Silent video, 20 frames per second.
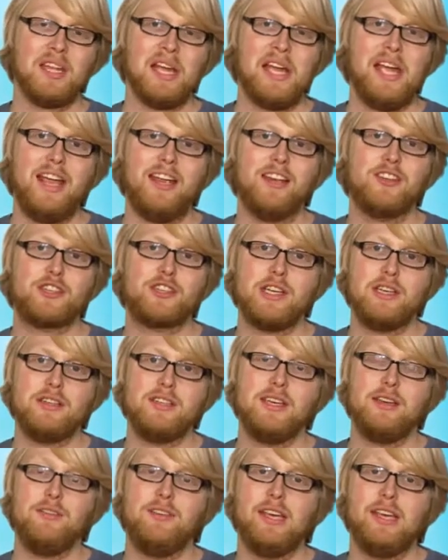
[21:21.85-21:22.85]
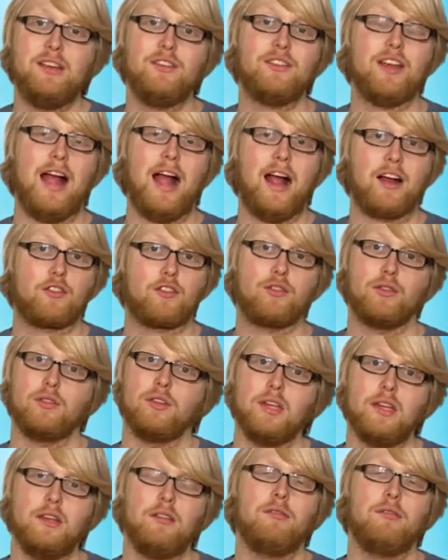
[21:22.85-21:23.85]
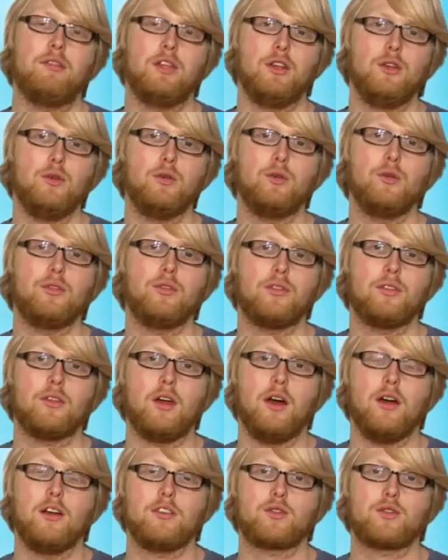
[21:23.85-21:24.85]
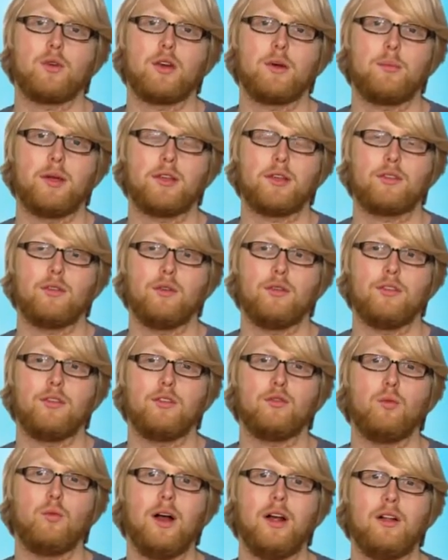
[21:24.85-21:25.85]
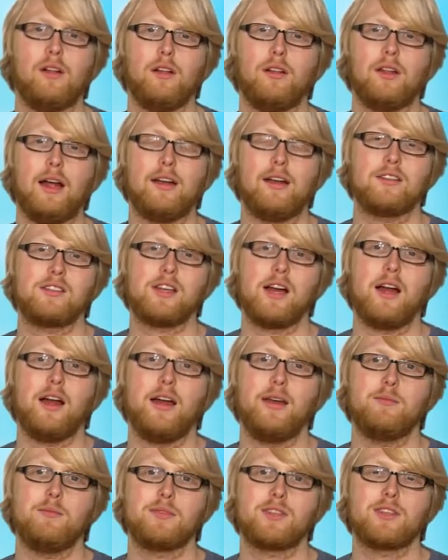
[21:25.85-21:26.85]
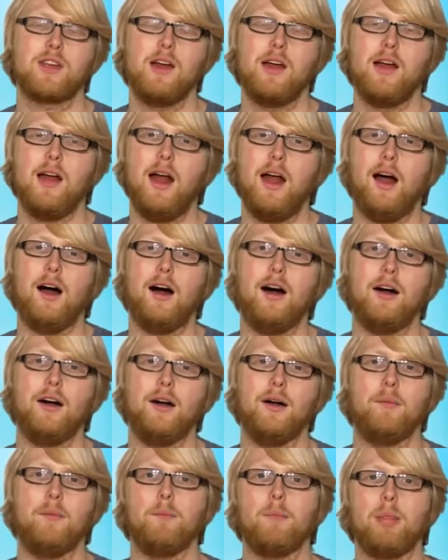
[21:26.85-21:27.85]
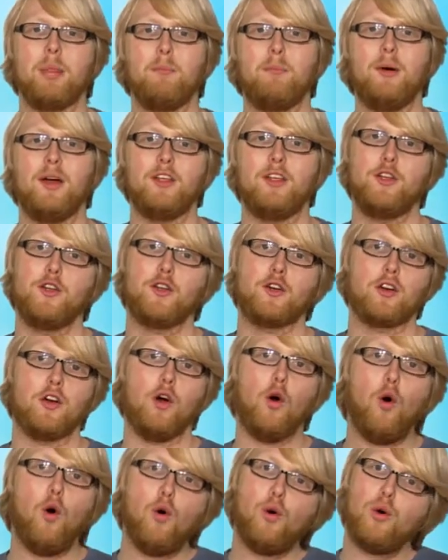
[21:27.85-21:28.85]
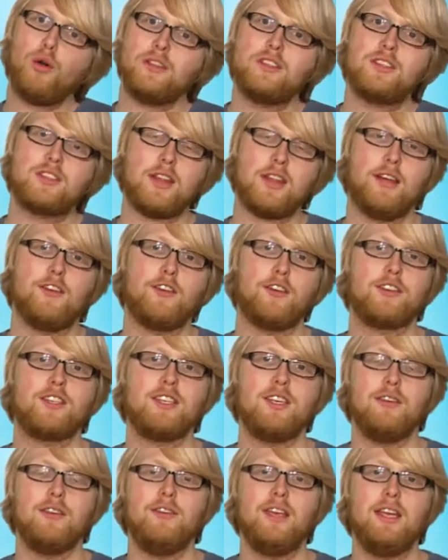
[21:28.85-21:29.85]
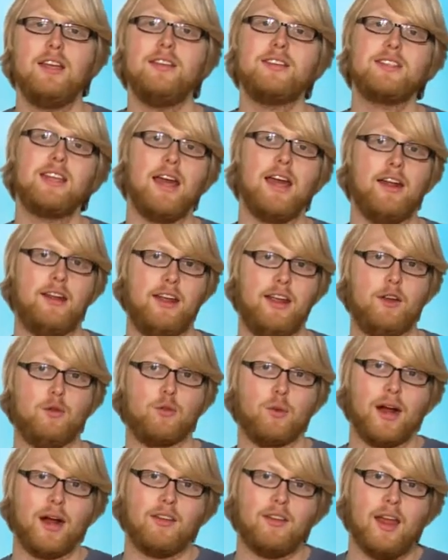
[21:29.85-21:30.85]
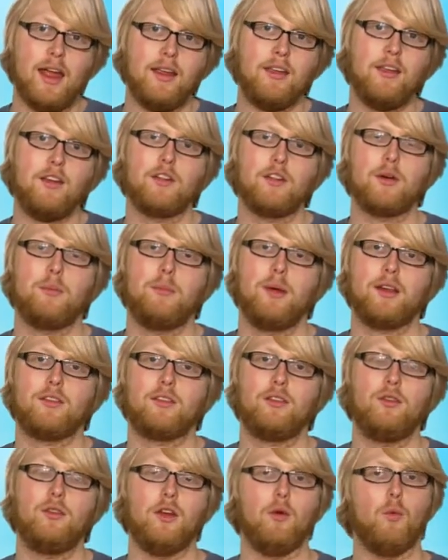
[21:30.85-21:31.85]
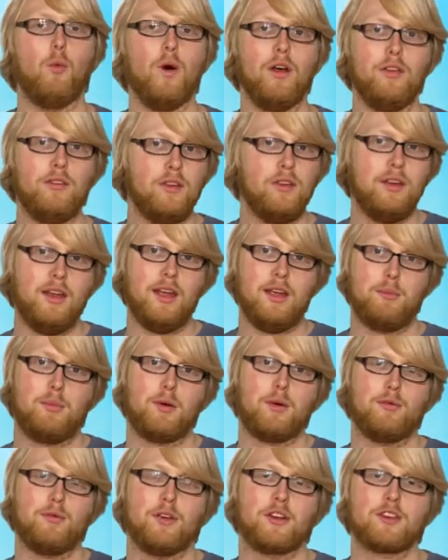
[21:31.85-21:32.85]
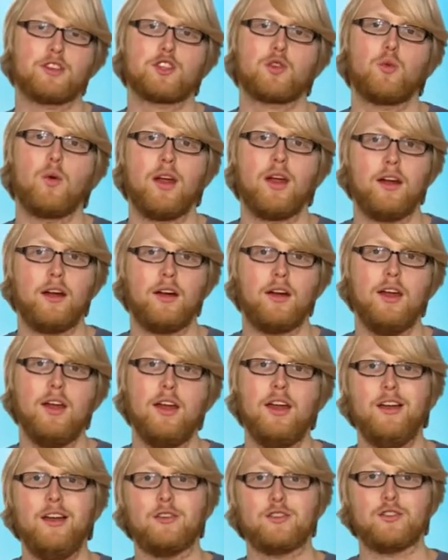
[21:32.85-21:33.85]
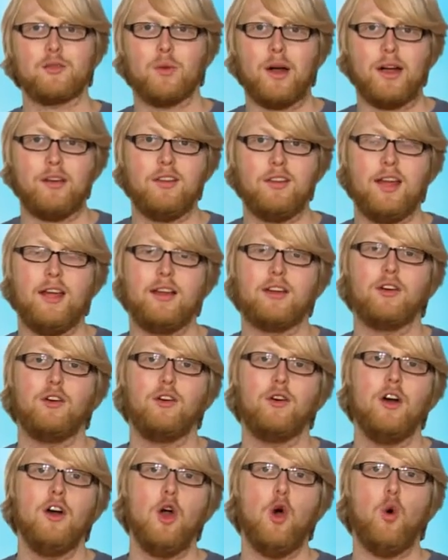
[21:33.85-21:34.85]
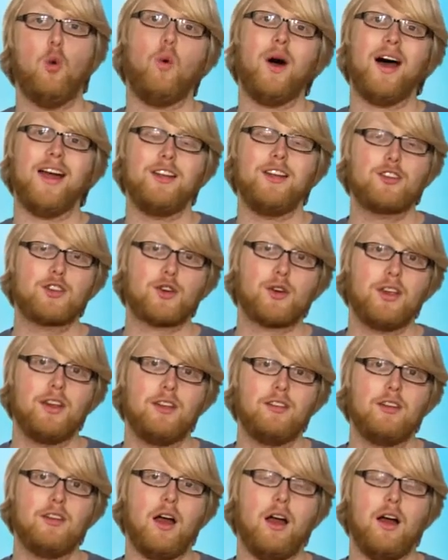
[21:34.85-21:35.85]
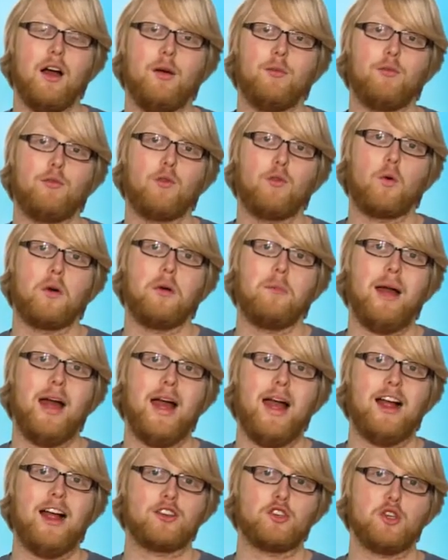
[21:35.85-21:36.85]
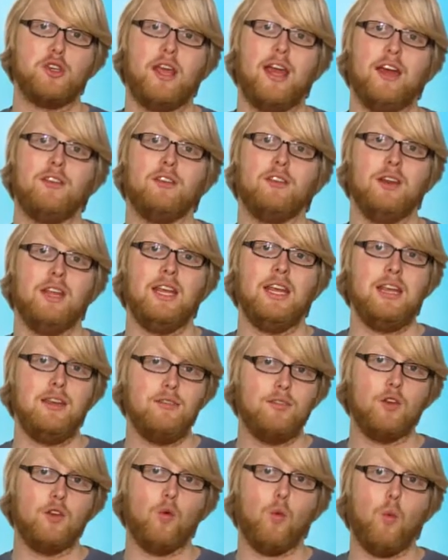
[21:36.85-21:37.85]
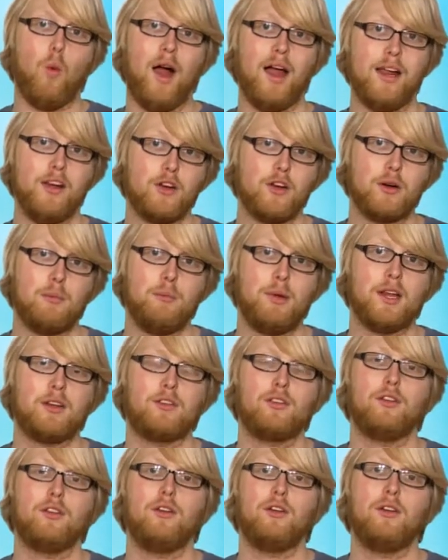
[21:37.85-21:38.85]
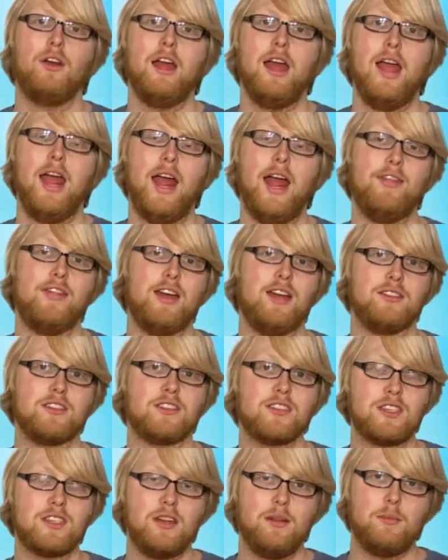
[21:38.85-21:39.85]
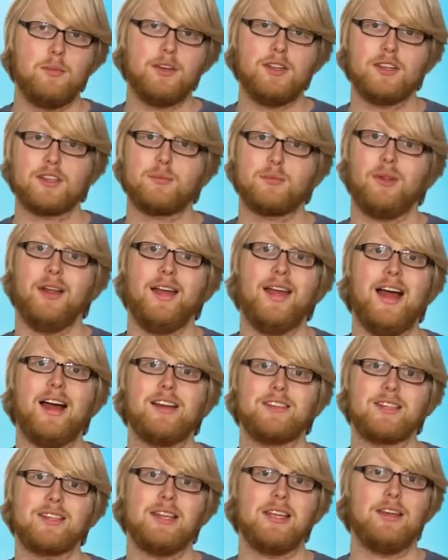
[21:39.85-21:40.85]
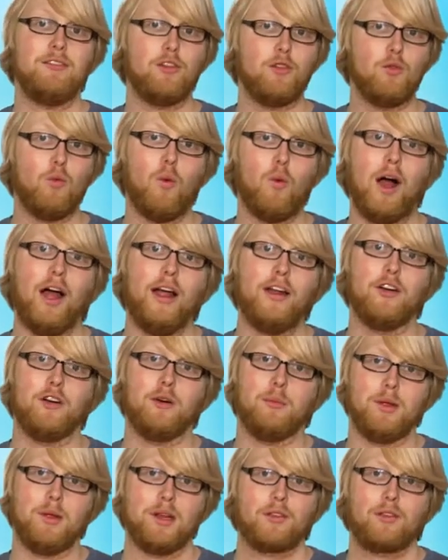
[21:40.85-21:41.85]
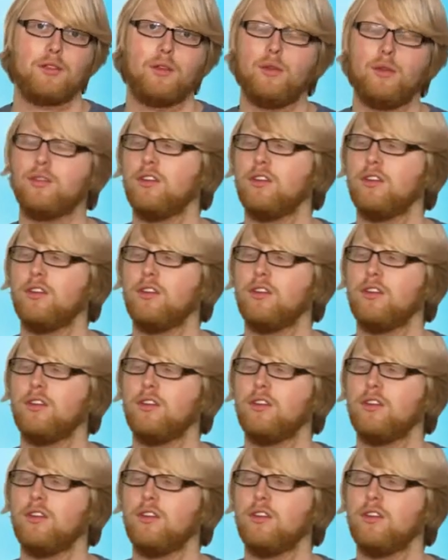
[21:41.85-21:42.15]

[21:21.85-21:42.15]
HD TVs actually use square pixels as well a lot of times. But your old standard TVs, they had a rectangular pixel. It wasn't a perfect square. It was a rectangle. Widescreen format actually has an even wider pixel, and then cinema display has an even wider pixel.